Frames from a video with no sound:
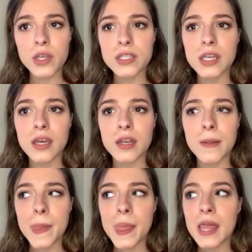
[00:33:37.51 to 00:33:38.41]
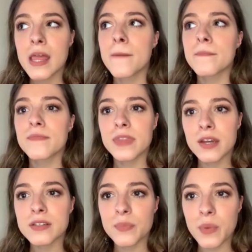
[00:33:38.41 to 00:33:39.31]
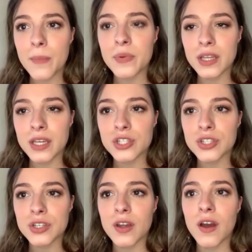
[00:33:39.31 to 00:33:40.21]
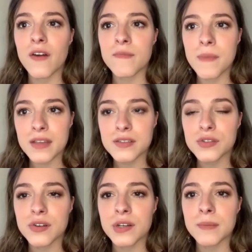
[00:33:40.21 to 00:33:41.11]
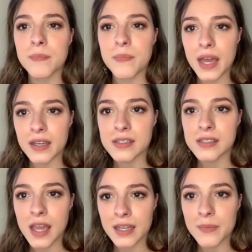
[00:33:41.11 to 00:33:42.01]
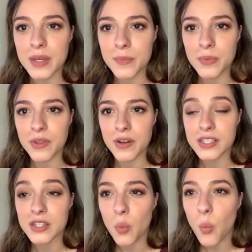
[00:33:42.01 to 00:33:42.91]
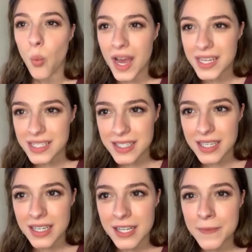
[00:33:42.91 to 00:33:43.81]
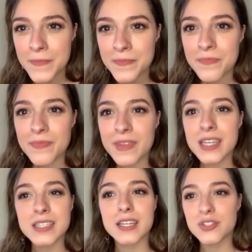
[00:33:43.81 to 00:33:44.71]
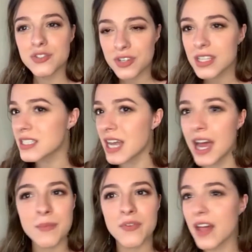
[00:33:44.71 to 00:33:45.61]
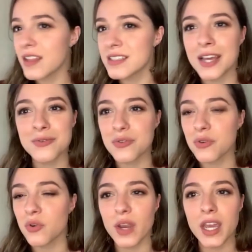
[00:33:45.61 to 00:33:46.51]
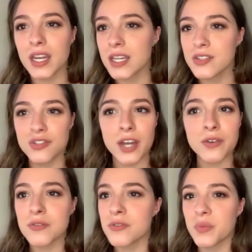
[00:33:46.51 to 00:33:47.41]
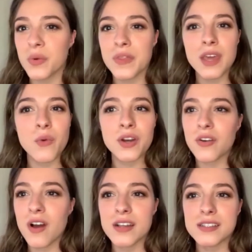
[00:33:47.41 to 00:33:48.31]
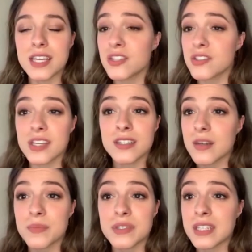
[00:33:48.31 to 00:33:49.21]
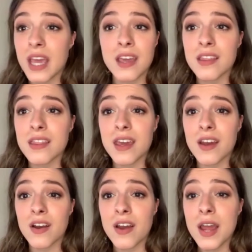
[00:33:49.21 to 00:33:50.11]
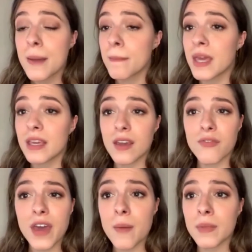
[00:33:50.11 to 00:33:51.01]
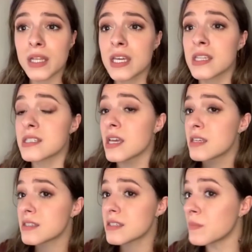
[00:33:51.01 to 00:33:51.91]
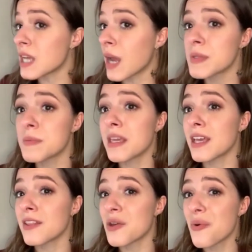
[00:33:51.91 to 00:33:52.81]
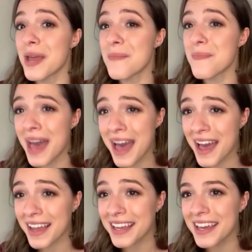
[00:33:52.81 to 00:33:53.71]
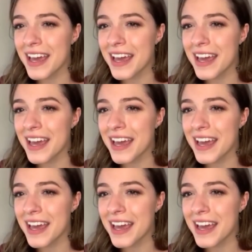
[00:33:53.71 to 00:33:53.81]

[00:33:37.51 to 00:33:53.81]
He said, there's a population of Macedonian Pakistani people there. I said, what? He said, during the time of Alexander the Great, his generals, when they went across, they just ended up staying there, making families, sometimes making their way back.